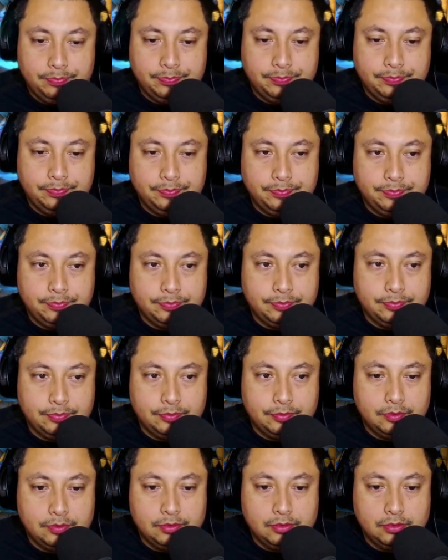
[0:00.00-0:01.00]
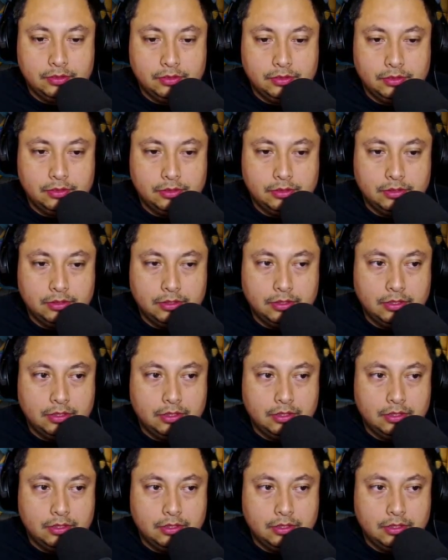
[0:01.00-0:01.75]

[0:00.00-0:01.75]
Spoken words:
Nobody speaks.